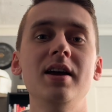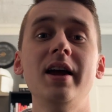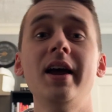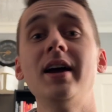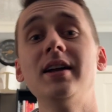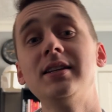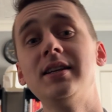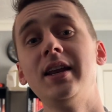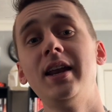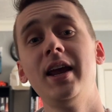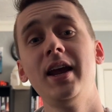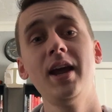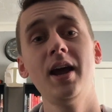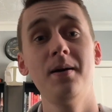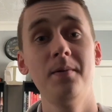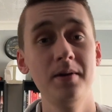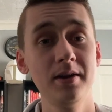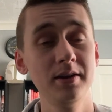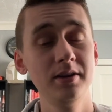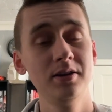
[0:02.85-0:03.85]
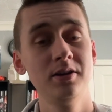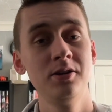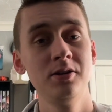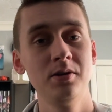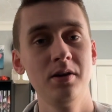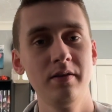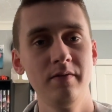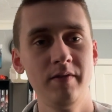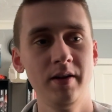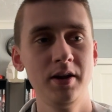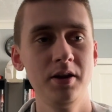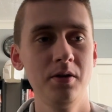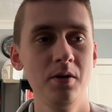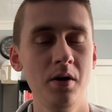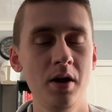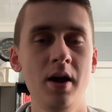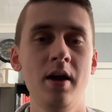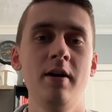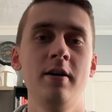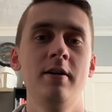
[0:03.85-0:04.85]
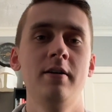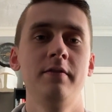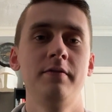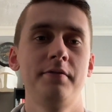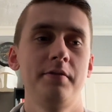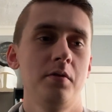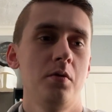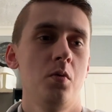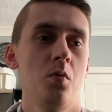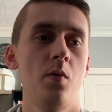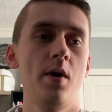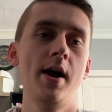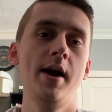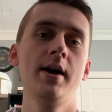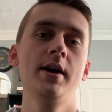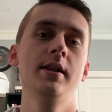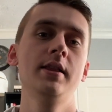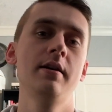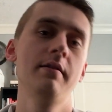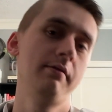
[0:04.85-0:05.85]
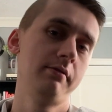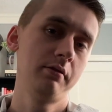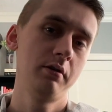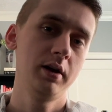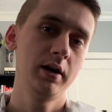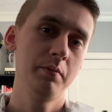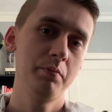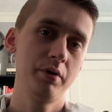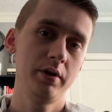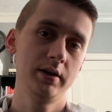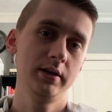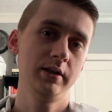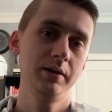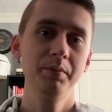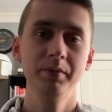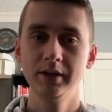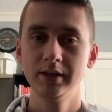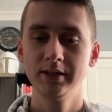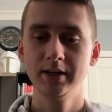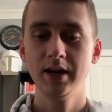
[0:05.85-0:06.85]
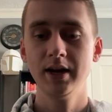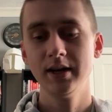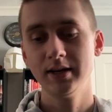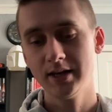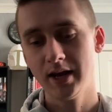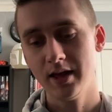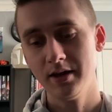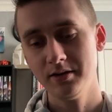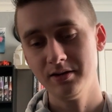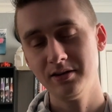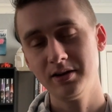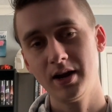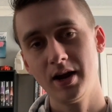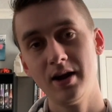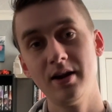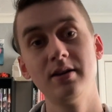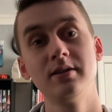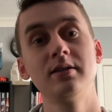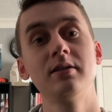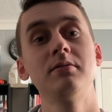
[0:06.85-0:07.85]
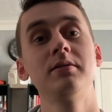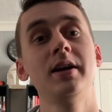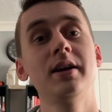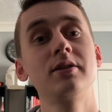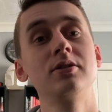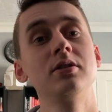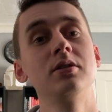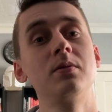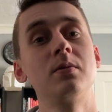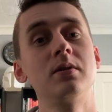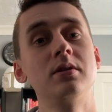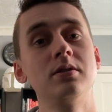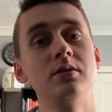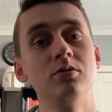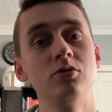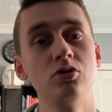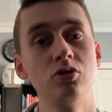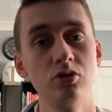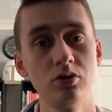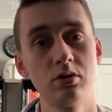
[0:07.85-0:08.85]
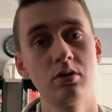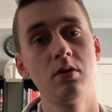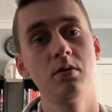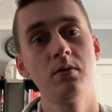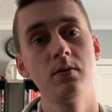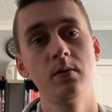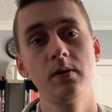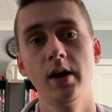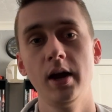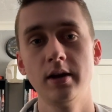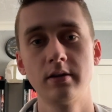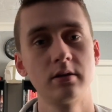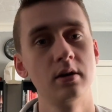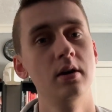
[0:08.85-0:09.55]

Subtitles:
and today I wanted to do a video of why I love 3D printing, but instead of telling you guys, I was actually going to show you guys.